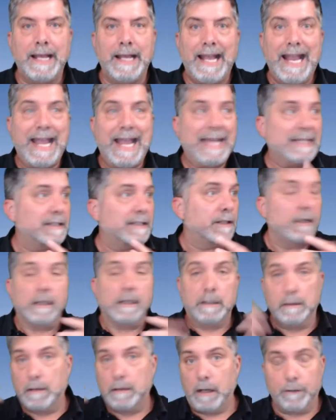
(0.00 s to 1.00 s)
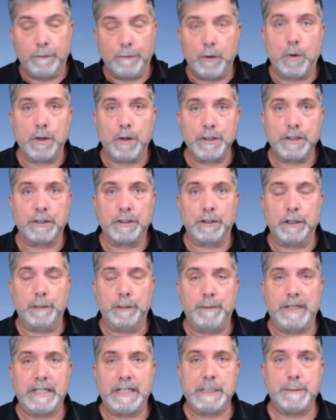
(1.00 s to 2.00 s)
And of course, there are going to
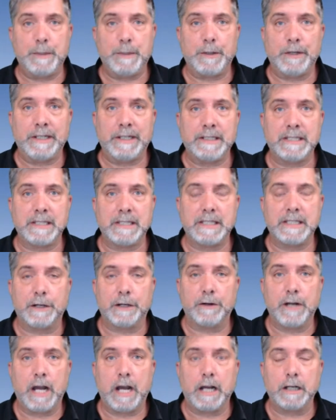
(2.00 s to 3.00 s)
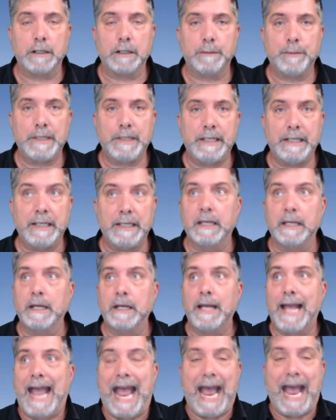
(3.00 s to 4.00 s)
be experiences that are not going to be
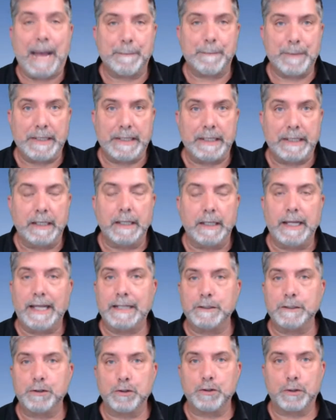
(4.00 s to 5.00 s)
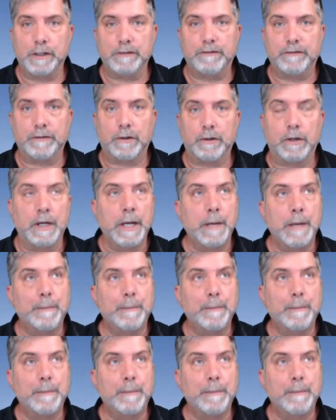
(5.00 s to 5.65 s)
happy and joyful.